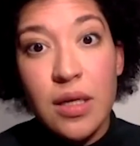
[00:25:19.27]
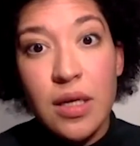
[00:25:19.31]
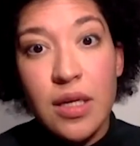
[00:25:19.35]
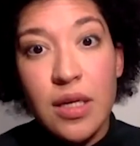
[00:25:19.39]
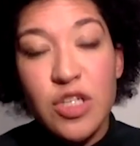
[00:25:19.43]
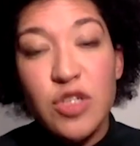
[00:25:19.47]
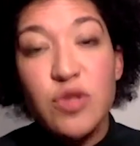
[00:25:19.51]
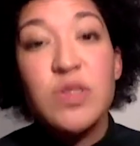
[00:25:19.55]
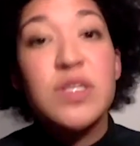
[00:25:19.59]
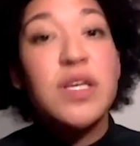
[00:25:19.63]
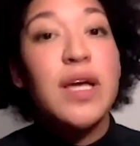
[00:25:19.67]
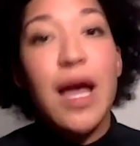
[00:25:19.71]
And
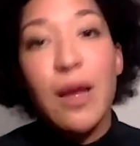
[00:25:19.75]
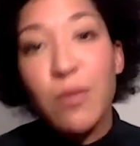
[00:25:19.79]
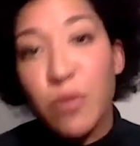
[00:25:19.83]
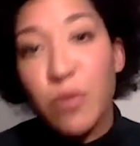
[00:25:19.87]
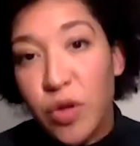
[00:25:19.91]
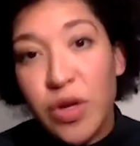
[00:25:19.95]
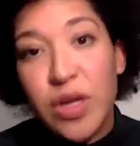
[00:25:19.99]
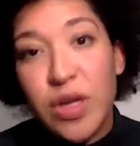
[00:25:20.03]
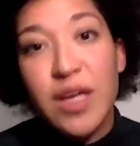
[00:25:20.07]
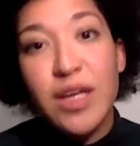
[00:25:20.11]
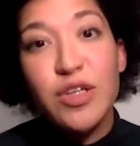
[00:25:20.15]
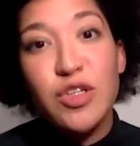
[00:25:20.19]
she was like, I'm
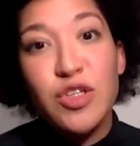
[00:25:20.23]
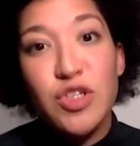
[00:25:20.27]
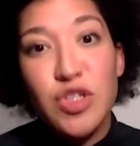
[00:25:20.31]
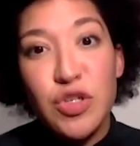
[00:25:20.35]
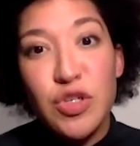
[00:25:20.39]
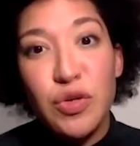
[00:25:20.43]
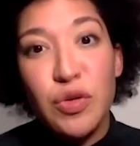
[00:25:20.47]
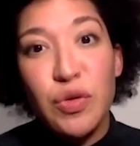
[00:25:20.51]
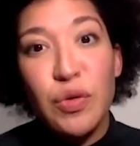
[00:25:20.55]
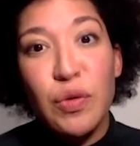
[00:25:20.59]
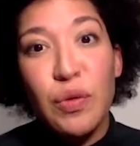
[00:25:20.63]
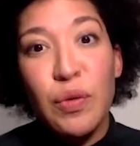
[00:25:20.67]
looking
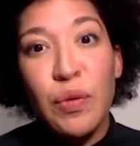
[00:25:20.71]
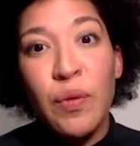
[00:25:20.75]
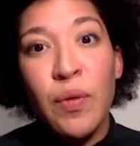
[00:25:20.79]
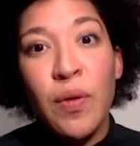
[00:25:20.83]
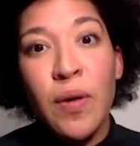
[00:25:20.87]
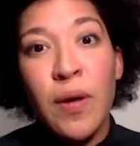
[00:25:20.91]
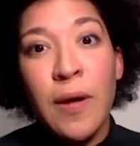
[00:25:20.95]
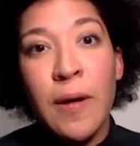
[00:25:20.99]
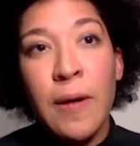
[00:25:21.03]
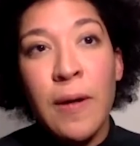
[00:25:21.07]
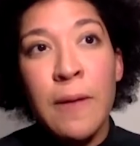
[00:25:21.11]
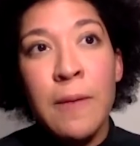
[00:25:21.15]
to
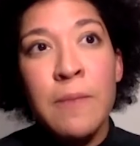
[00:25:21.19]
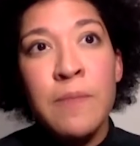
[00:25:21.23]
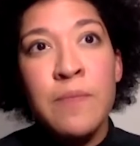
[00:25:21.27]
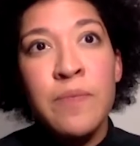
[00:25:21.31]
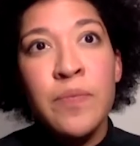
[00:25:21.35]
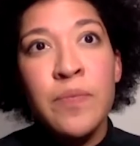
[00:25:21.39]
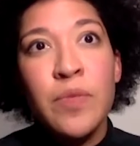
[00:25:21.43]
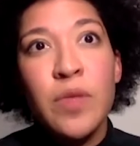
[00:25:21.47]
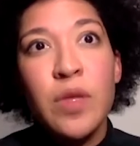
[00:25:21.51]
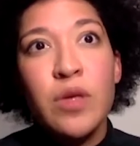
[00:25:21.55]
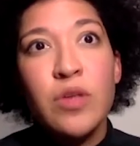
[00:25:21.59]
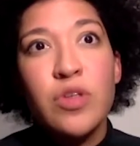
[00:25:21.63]

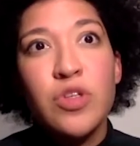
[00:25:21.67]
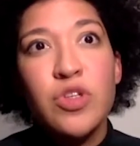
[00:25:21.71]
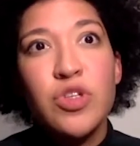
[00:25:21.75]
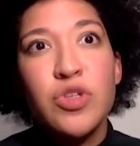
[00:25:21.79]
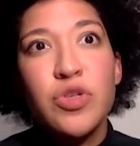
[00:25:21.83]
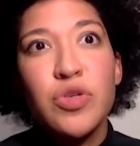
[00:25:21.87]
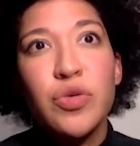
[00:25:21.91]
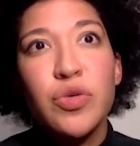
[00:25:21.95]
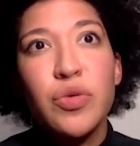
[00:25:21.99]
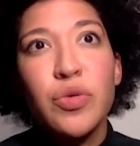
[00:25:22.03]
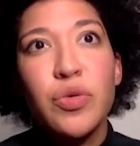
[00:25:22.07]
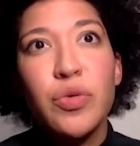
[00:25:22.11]

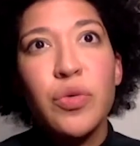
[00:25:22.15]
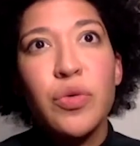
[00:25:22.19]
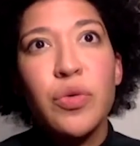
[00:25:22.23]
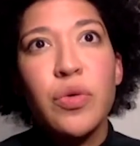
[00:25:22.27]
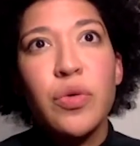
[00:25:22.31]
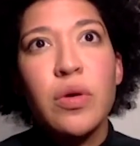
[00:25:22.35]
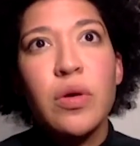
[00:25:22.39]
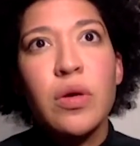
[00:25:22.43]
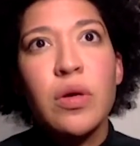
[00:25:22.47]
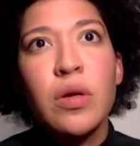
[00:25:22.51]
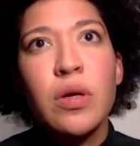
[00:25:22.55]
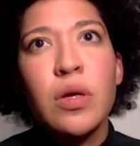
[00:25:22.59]
to